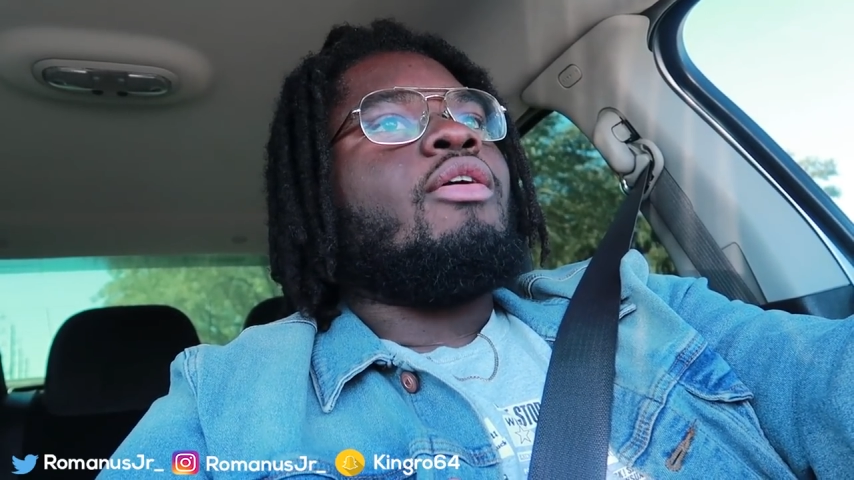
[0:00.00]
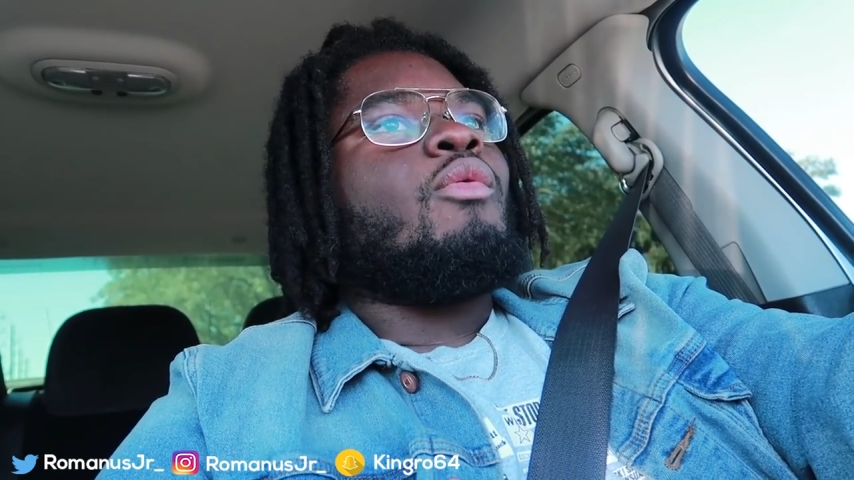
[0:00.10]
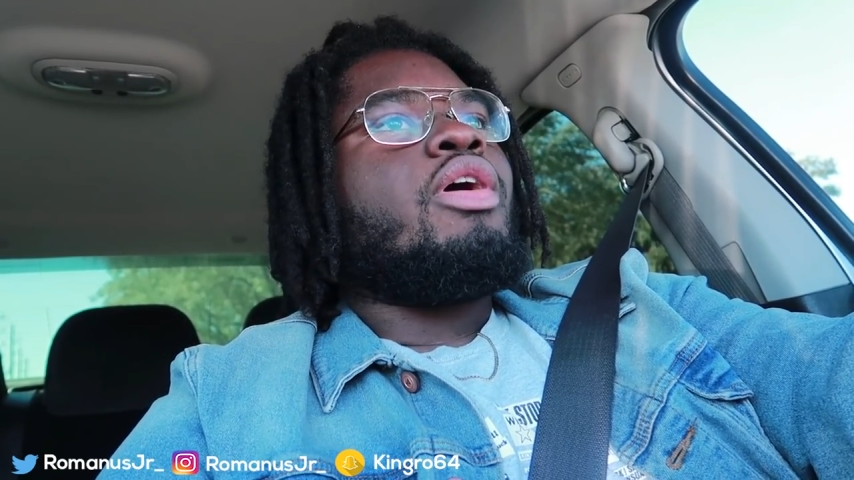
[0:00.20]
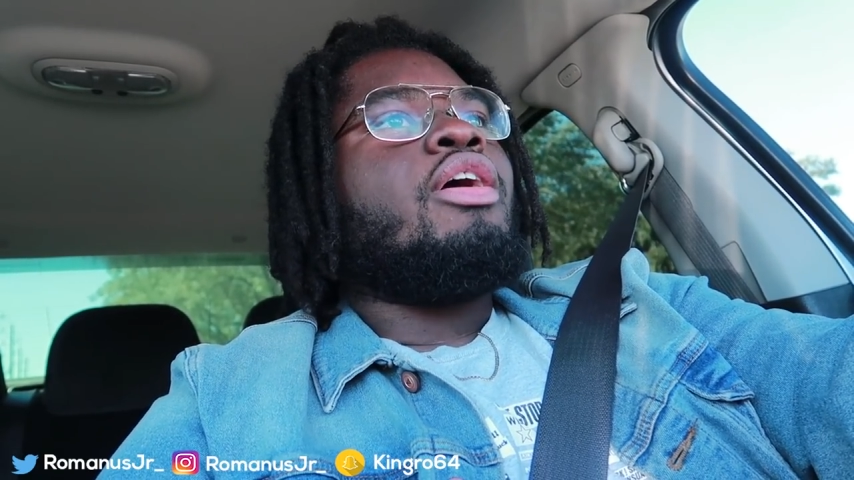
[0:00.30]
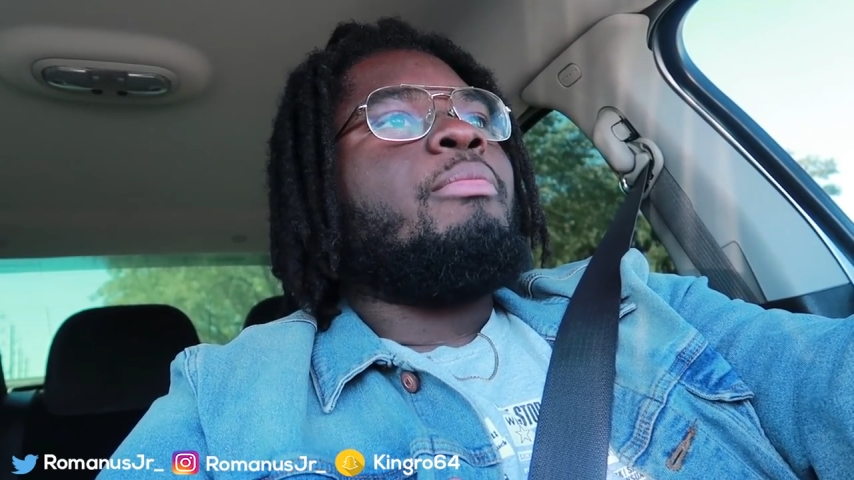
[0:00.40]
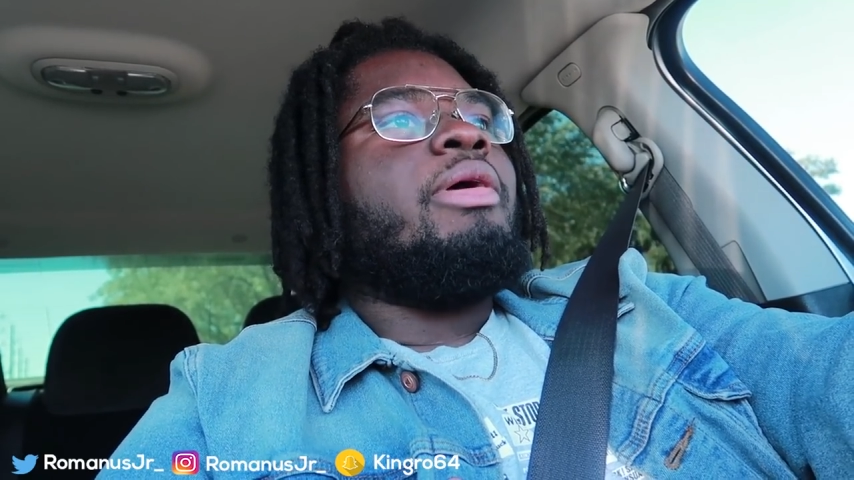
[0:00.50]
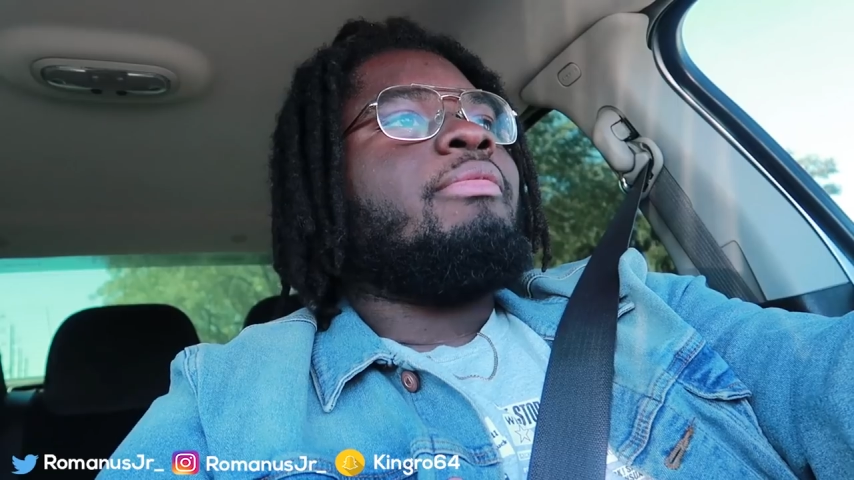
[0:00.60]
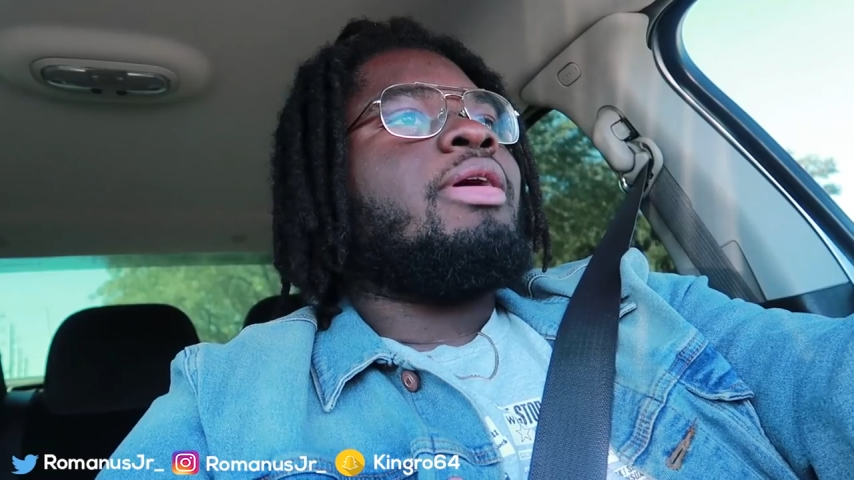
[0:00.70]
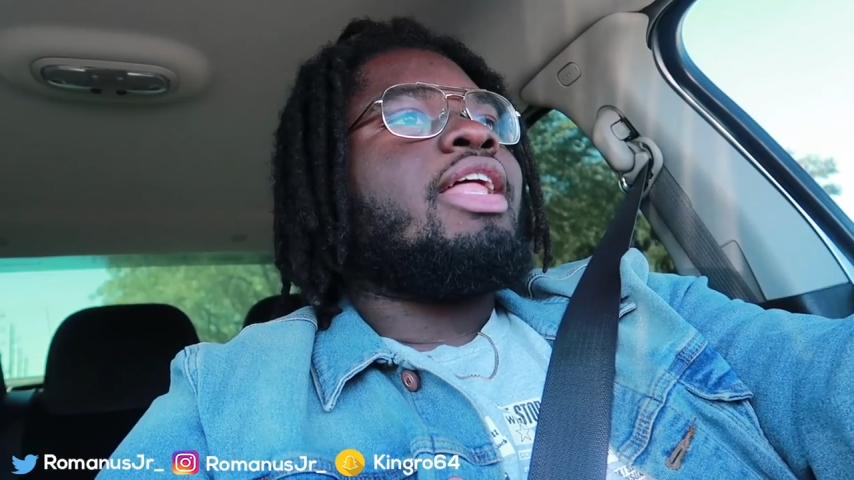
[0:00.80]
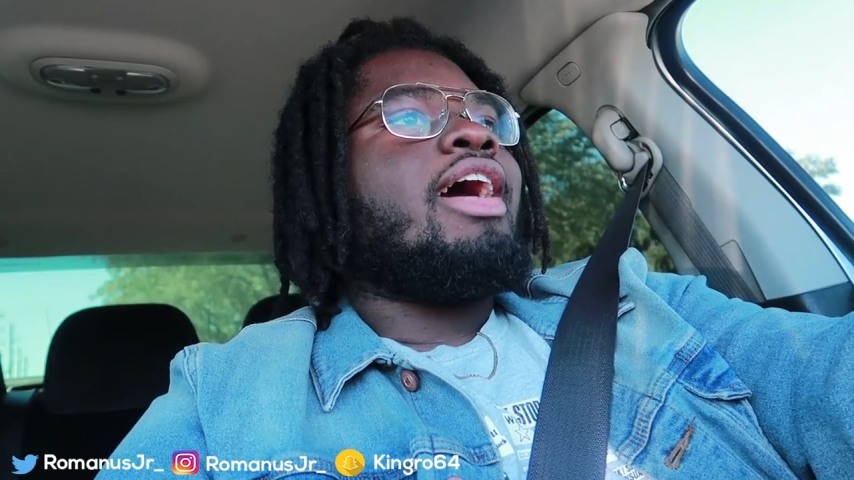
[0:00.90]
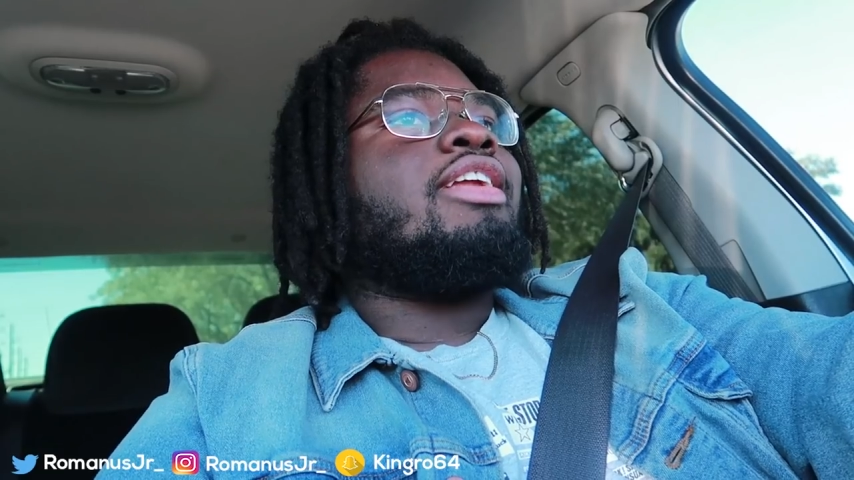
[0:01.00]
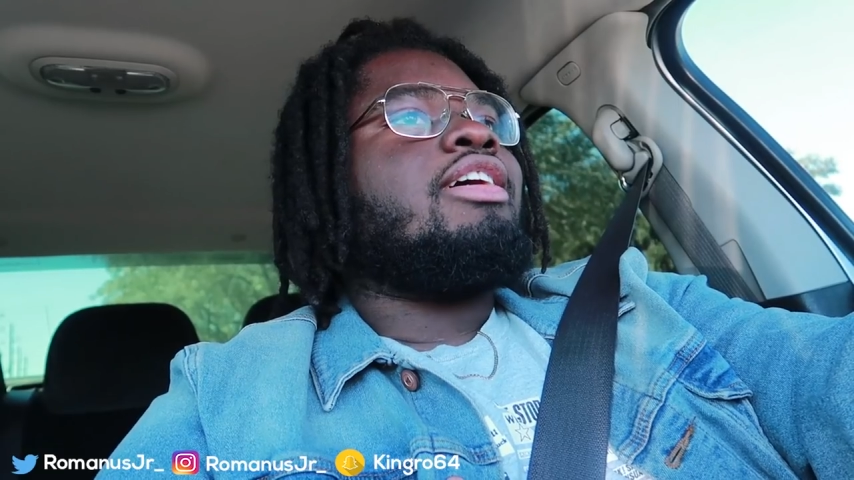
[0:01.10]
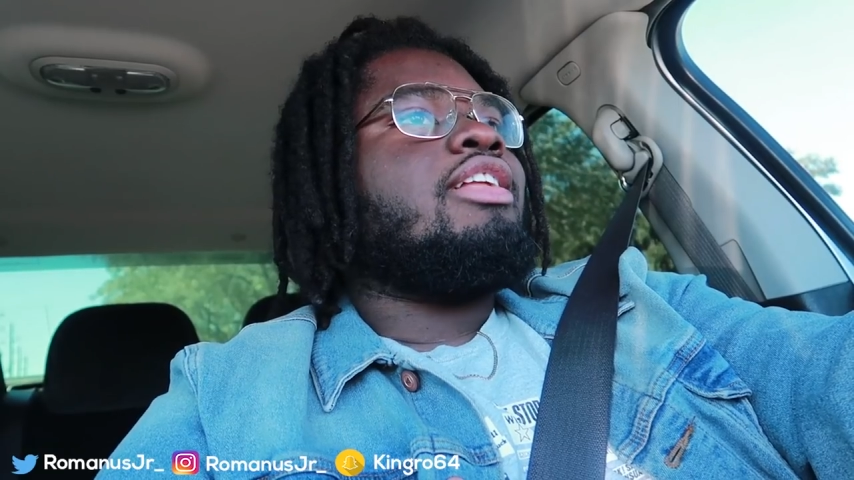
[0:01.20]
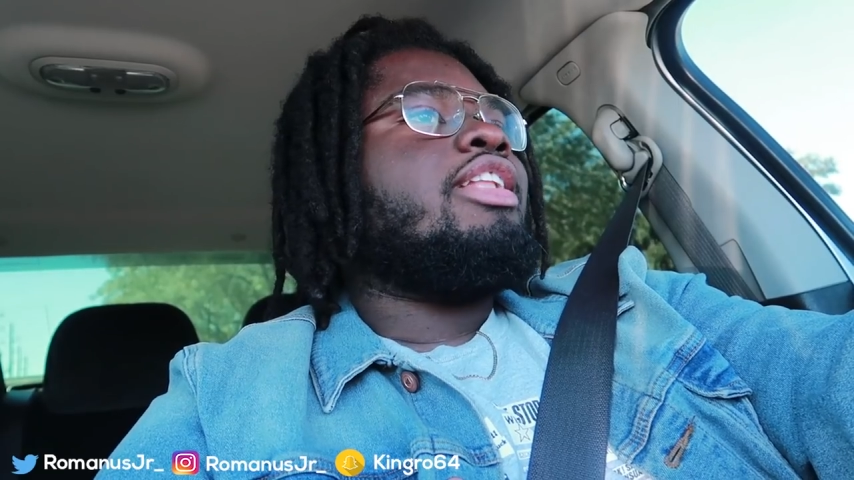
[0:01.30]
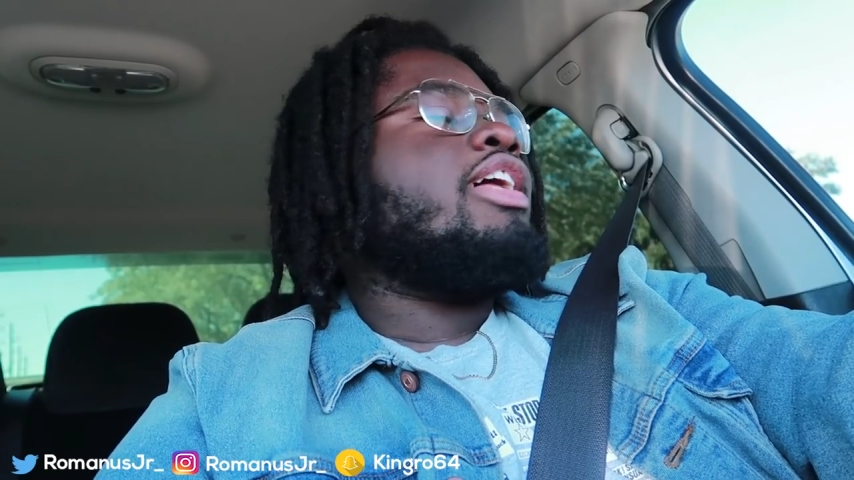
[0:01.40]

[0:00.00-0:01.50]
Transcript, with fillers: a real big month. I got a good